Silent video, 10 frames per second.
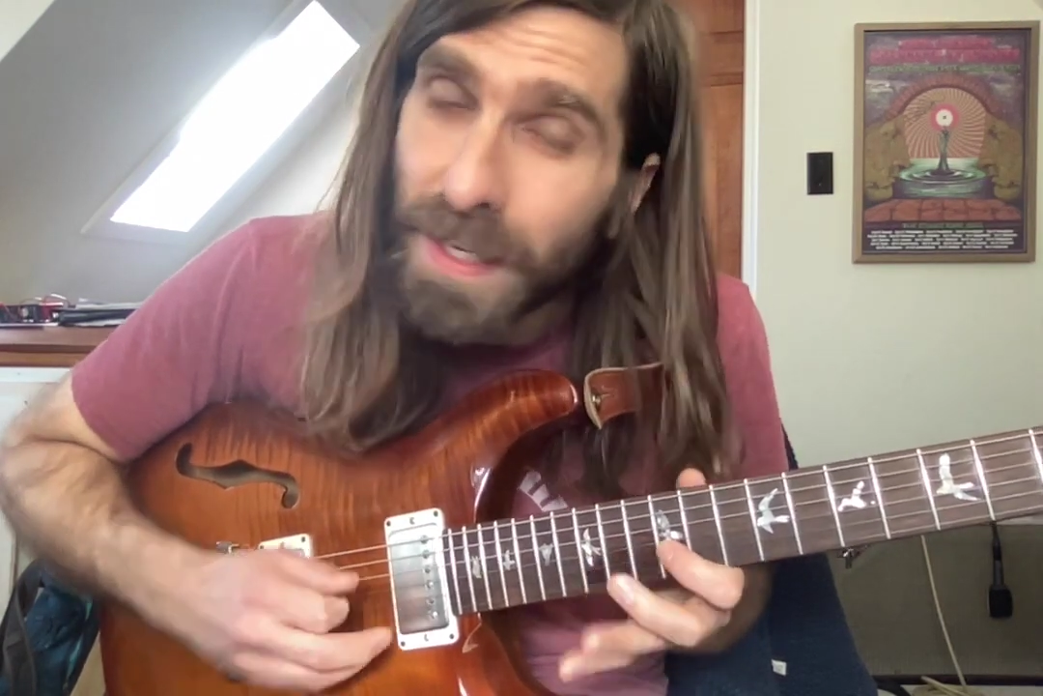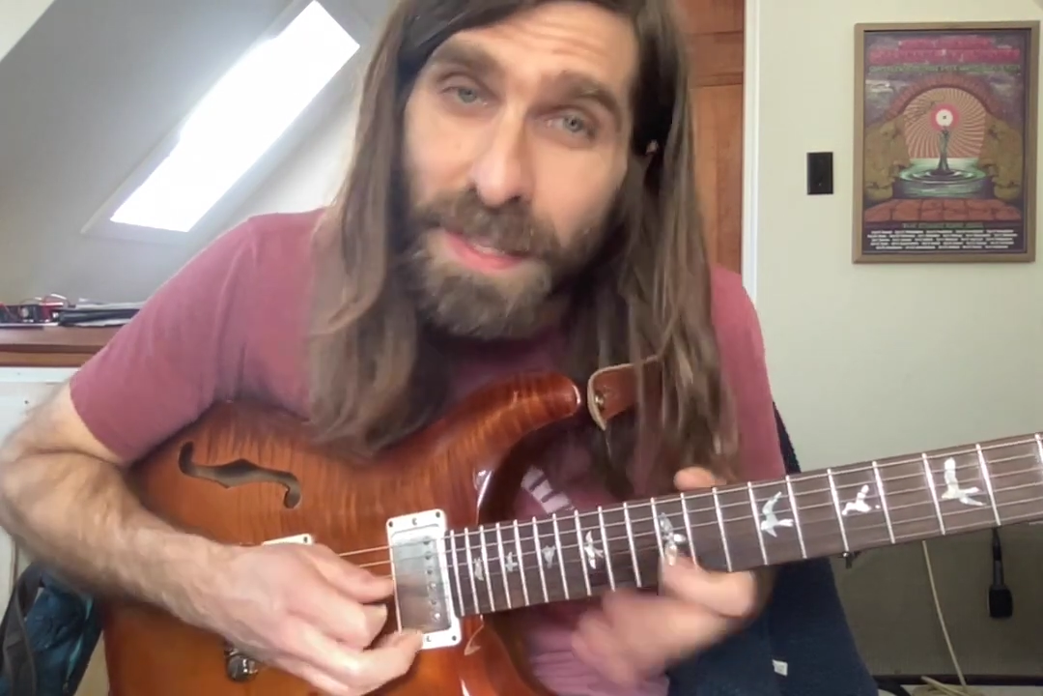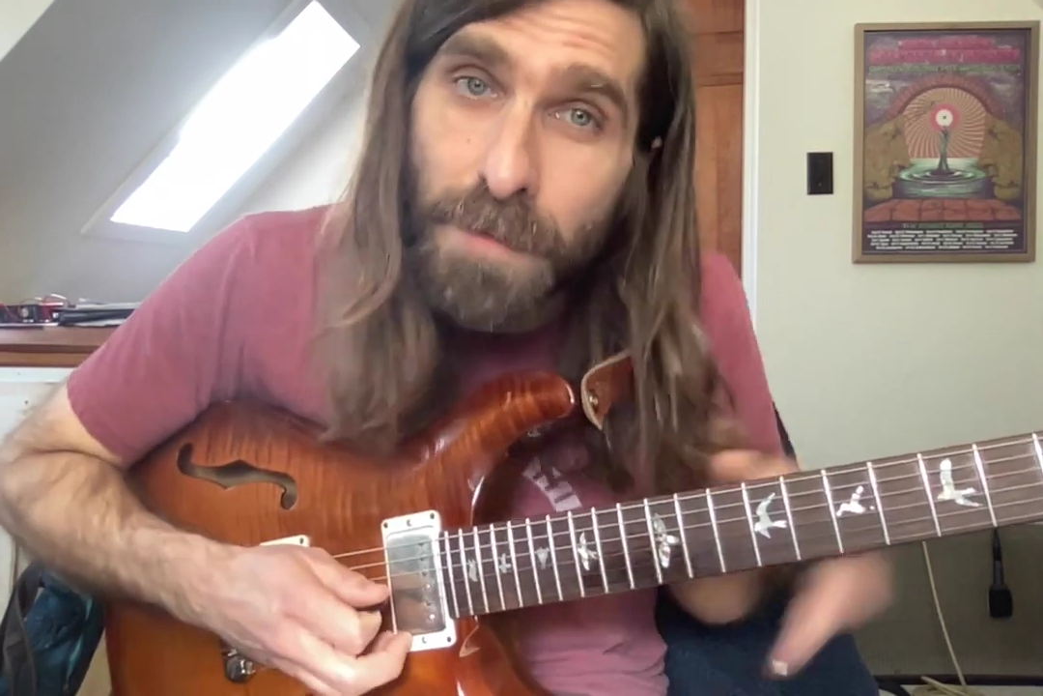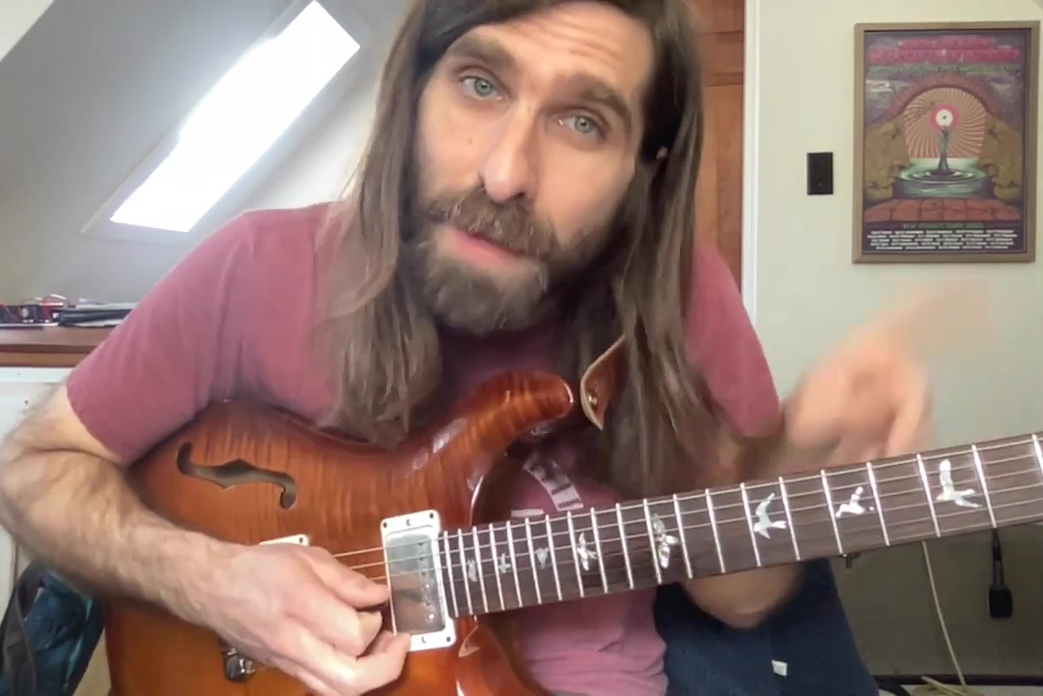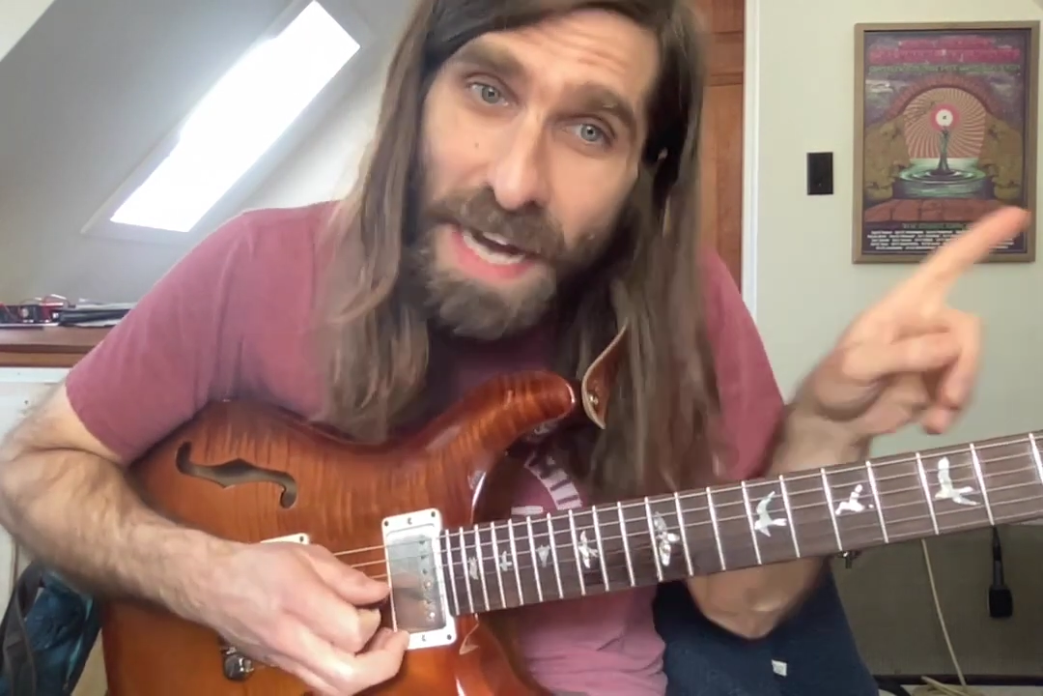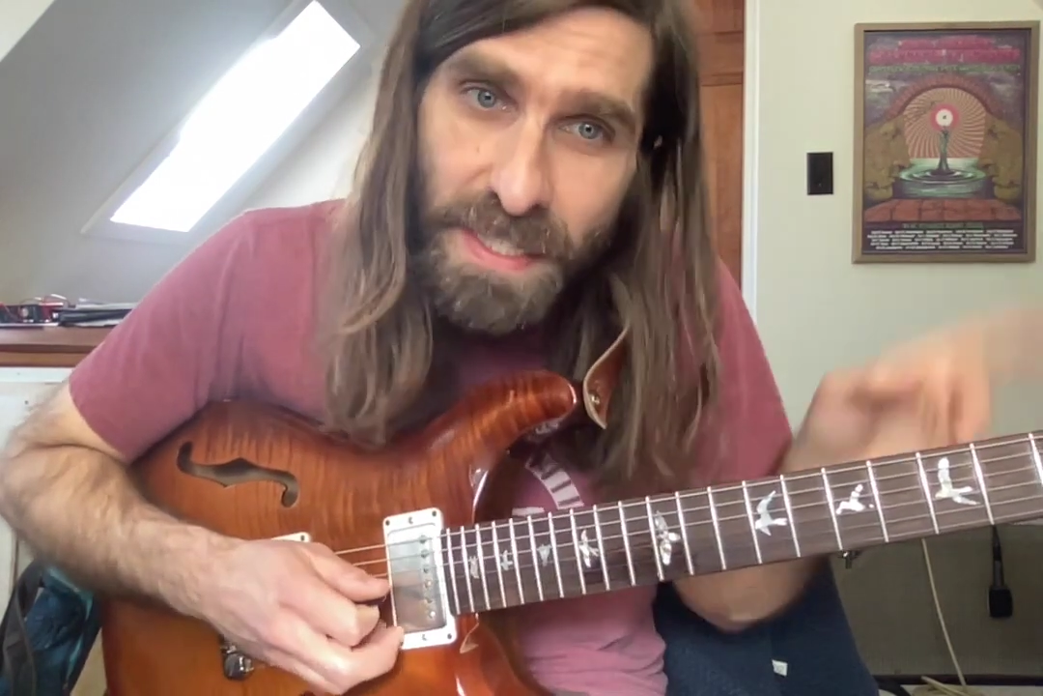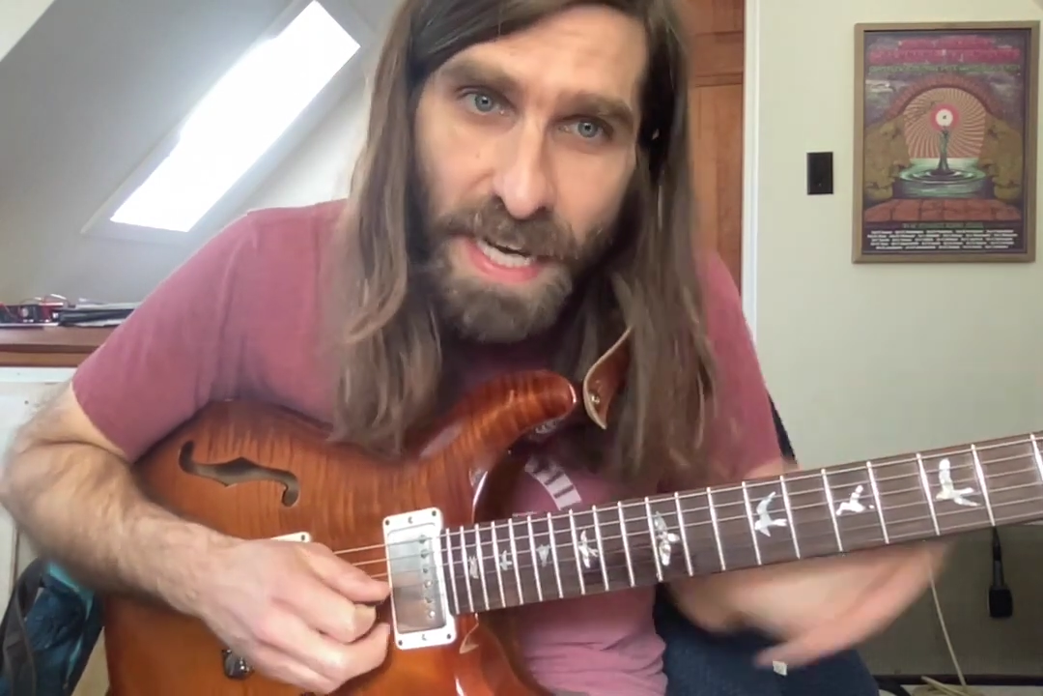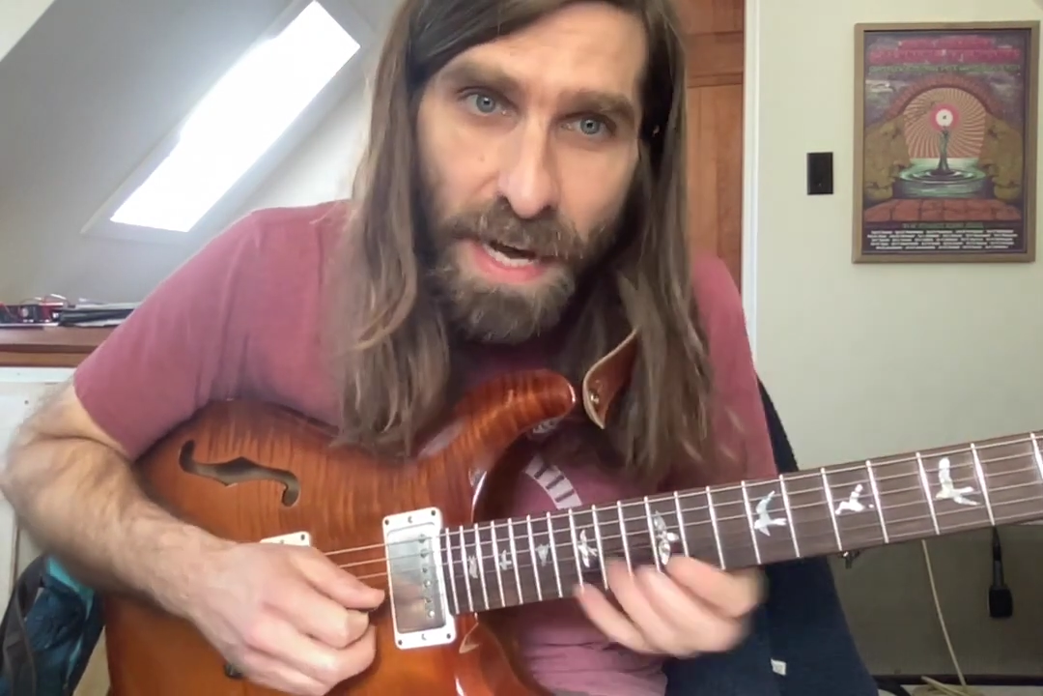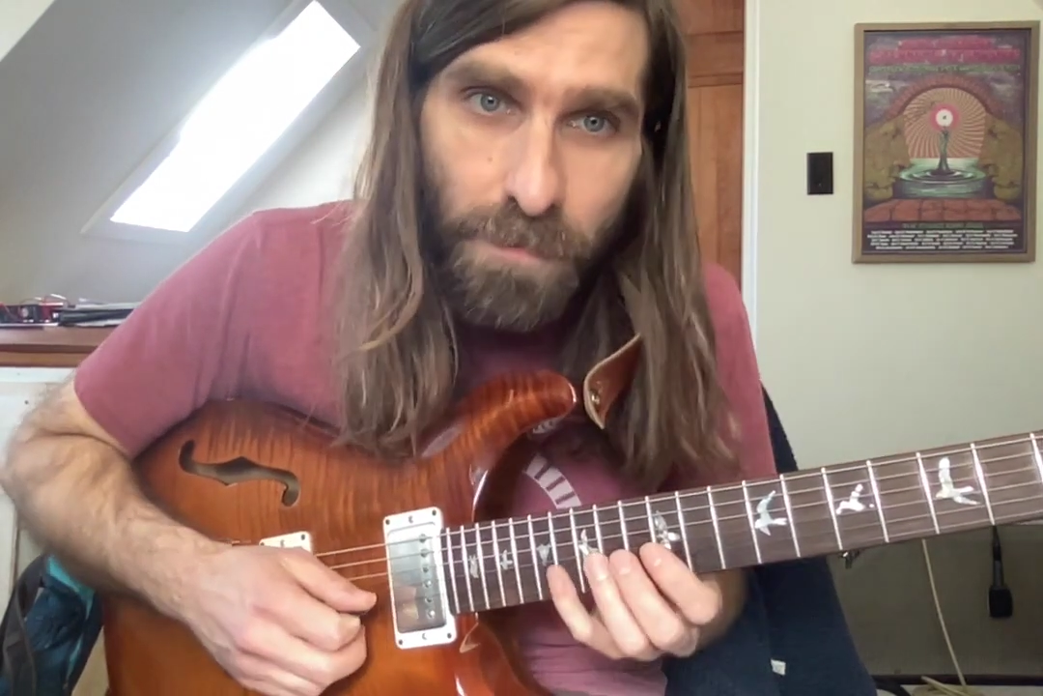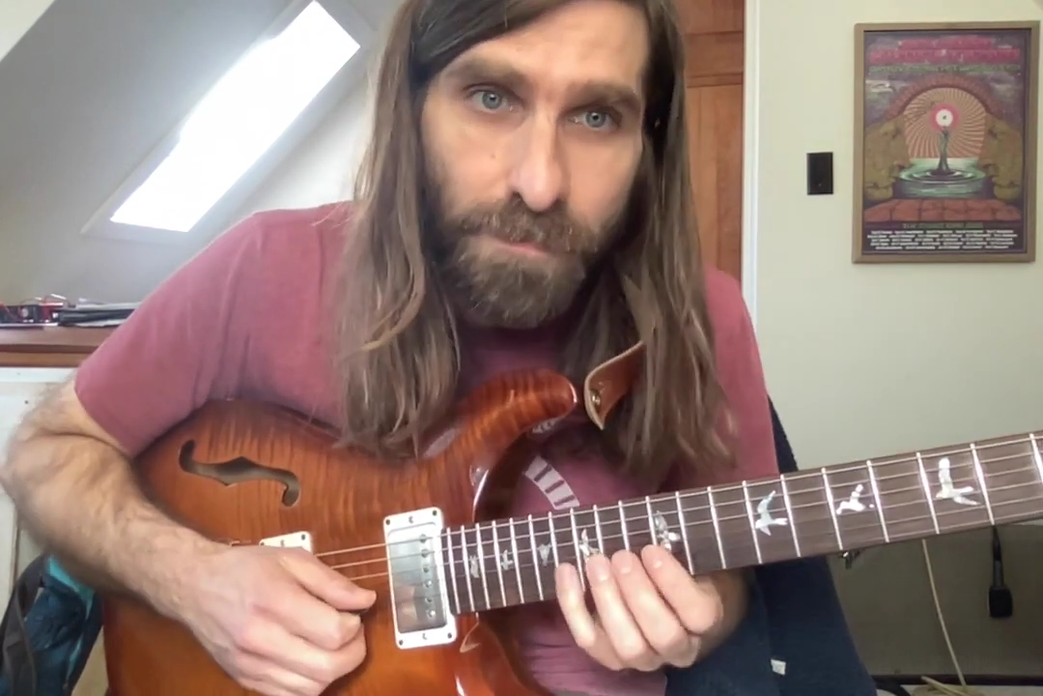And then back
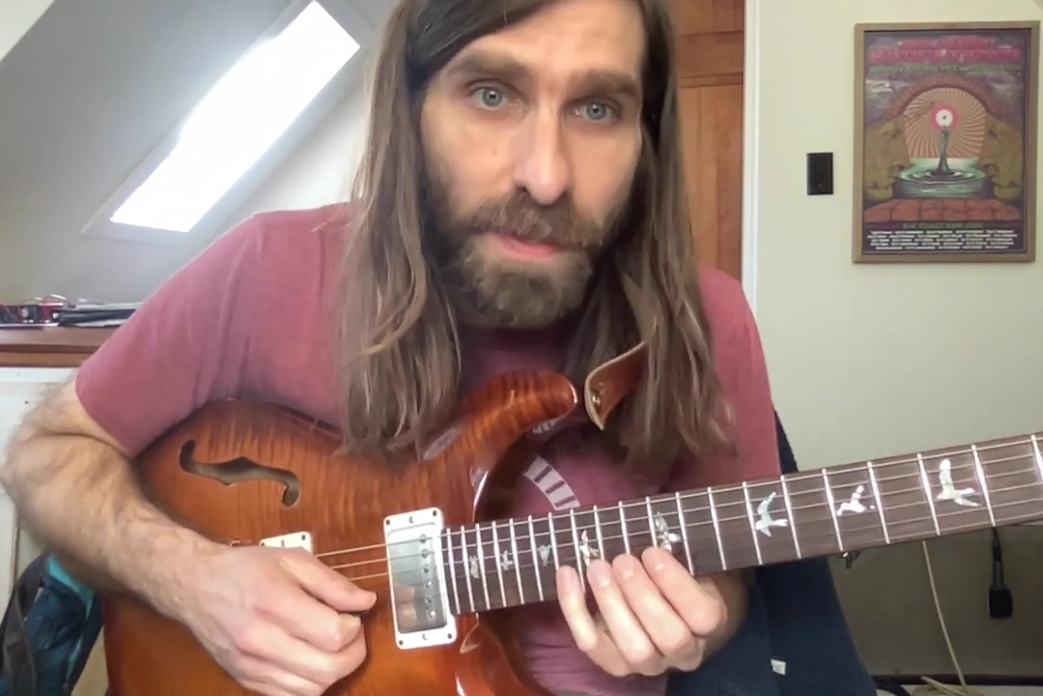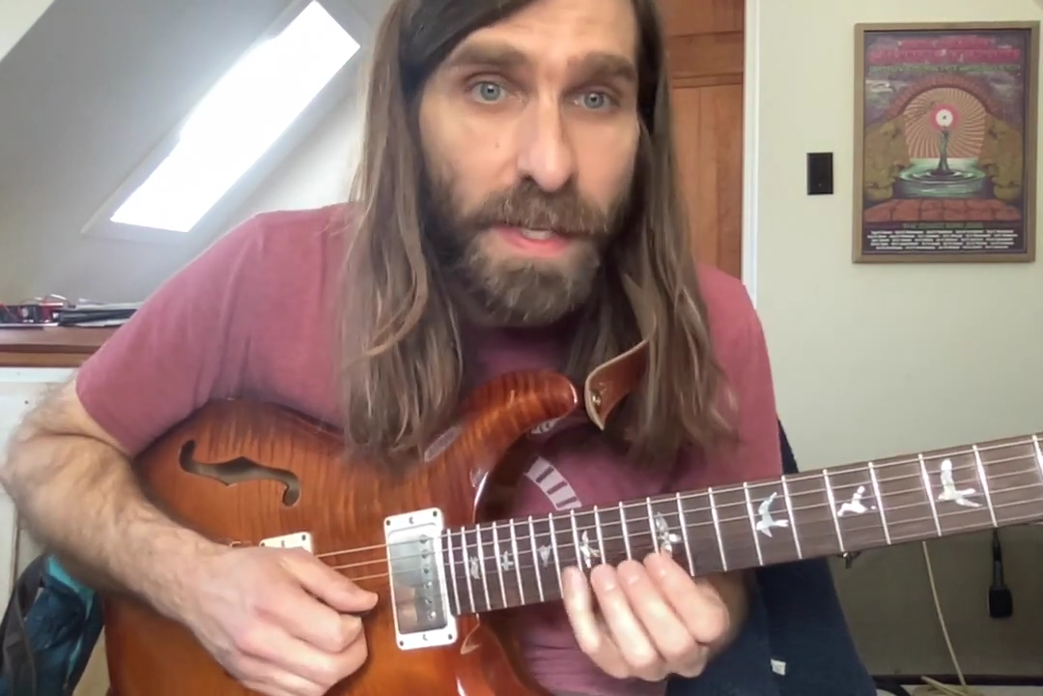down.